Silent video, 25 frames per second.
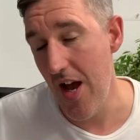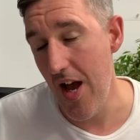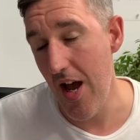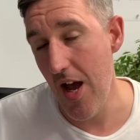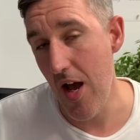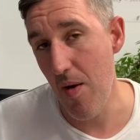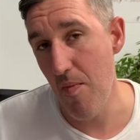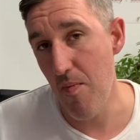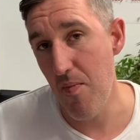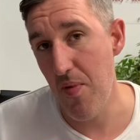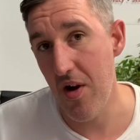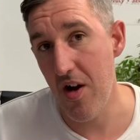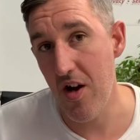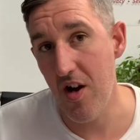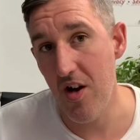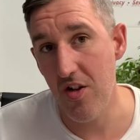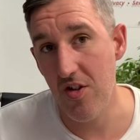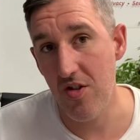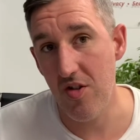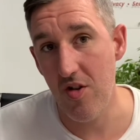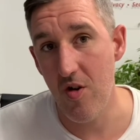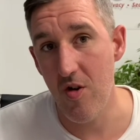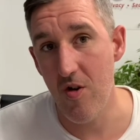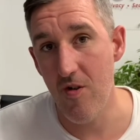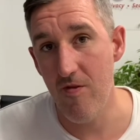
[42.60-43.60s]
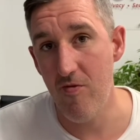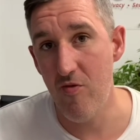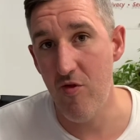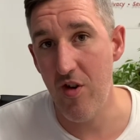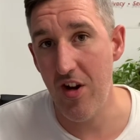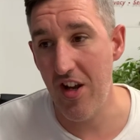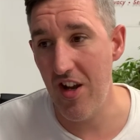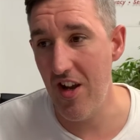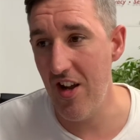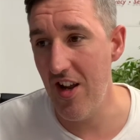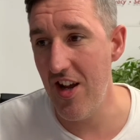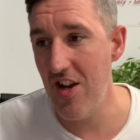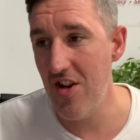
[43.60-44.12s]
parts of
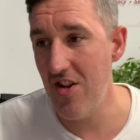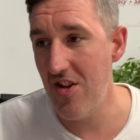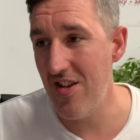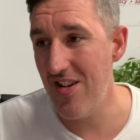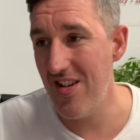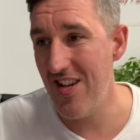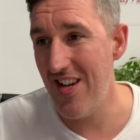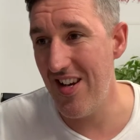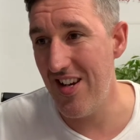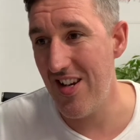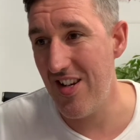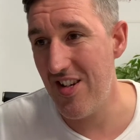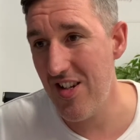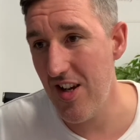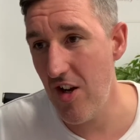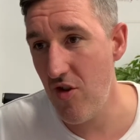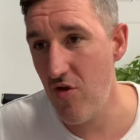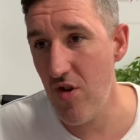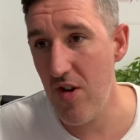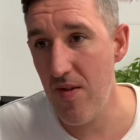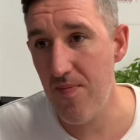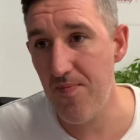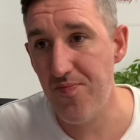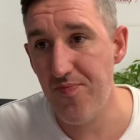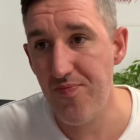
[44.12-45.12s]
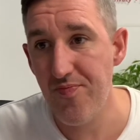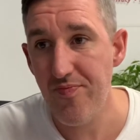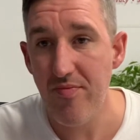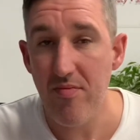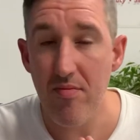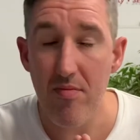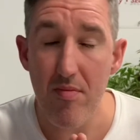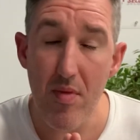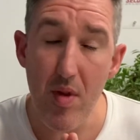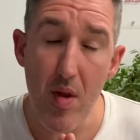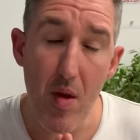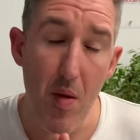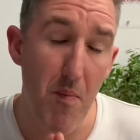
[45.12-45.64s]
regulations, etc.
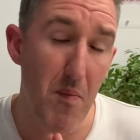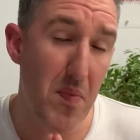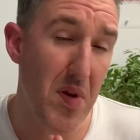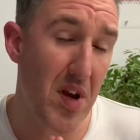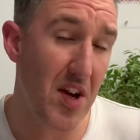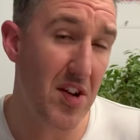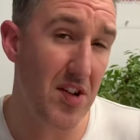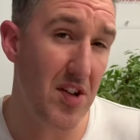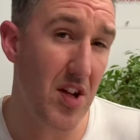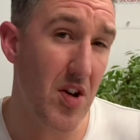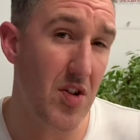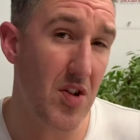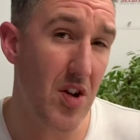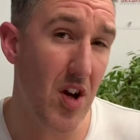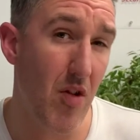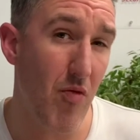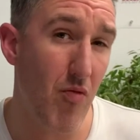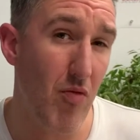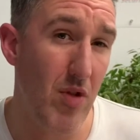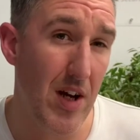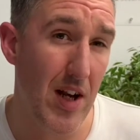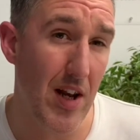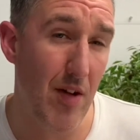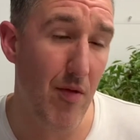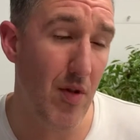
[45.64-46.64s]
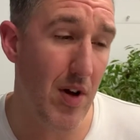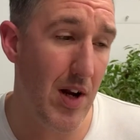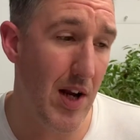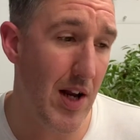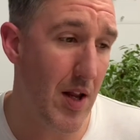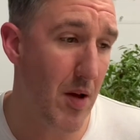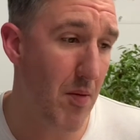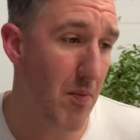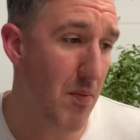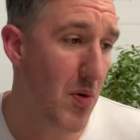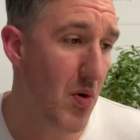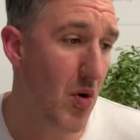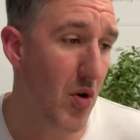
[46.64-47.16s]
because those are really, really
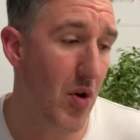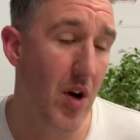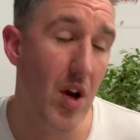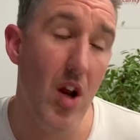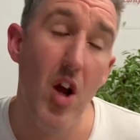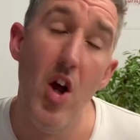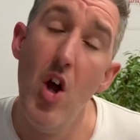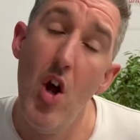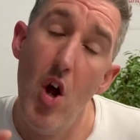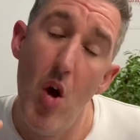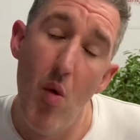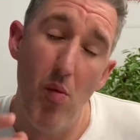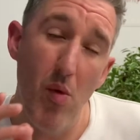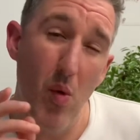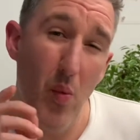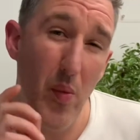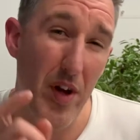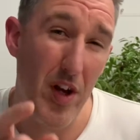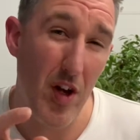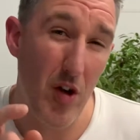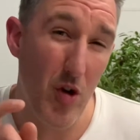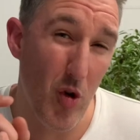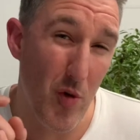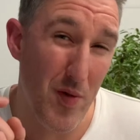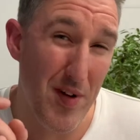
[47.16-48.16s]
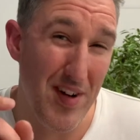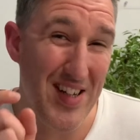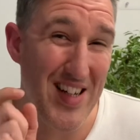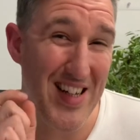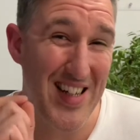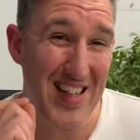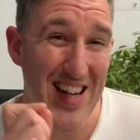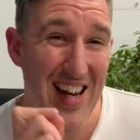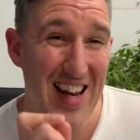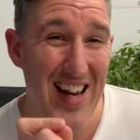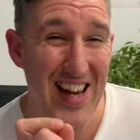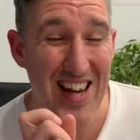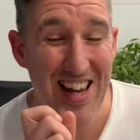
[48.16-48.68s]
important. What we're going to talk about
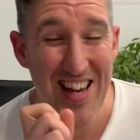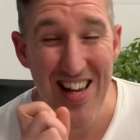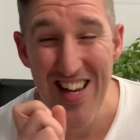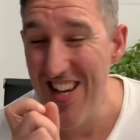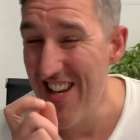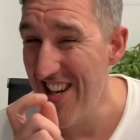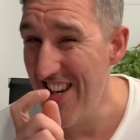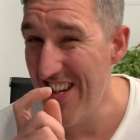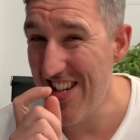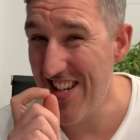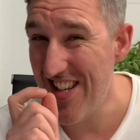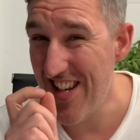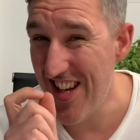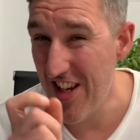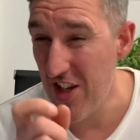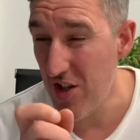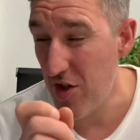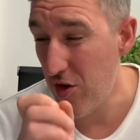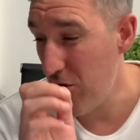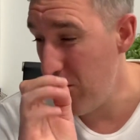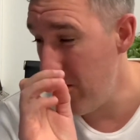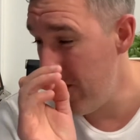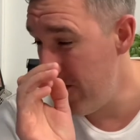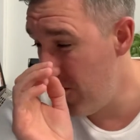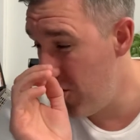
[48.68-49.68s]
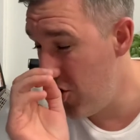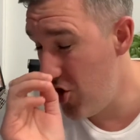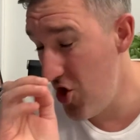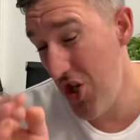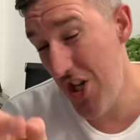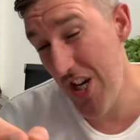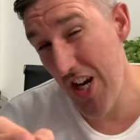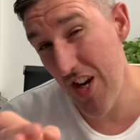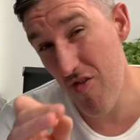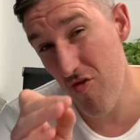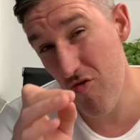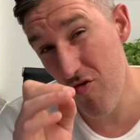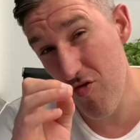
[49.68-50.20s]
today is that sort of
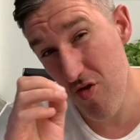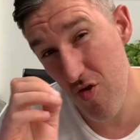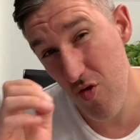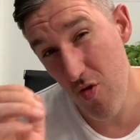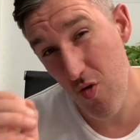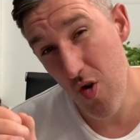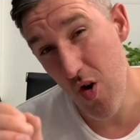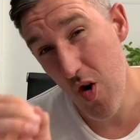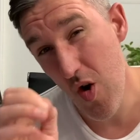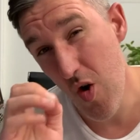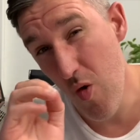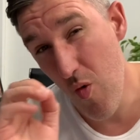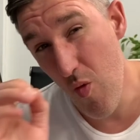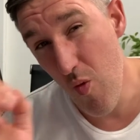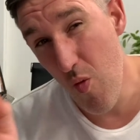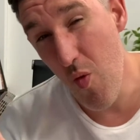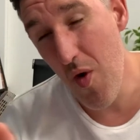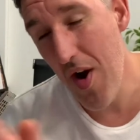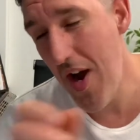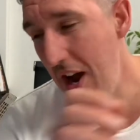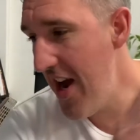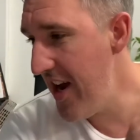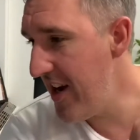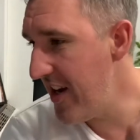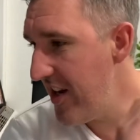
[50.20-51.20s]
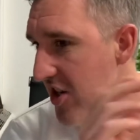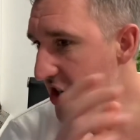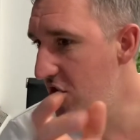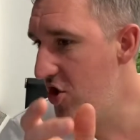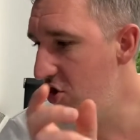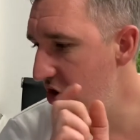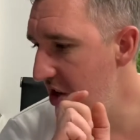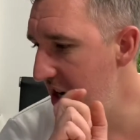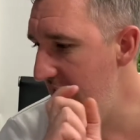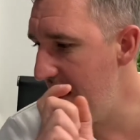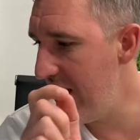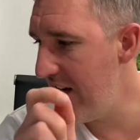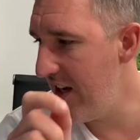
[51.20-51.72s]
general awareness
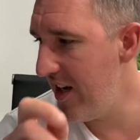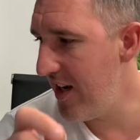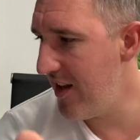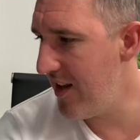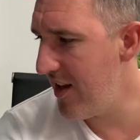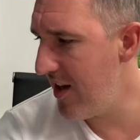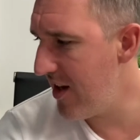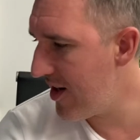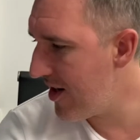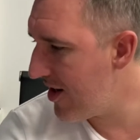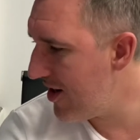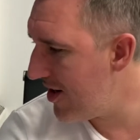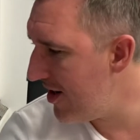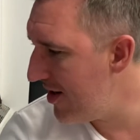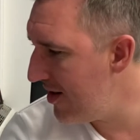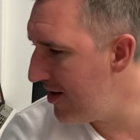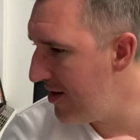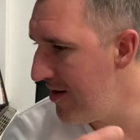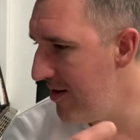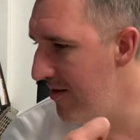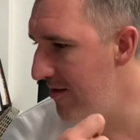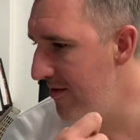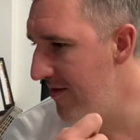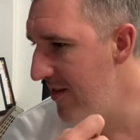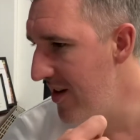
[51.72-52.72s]
training, that kind of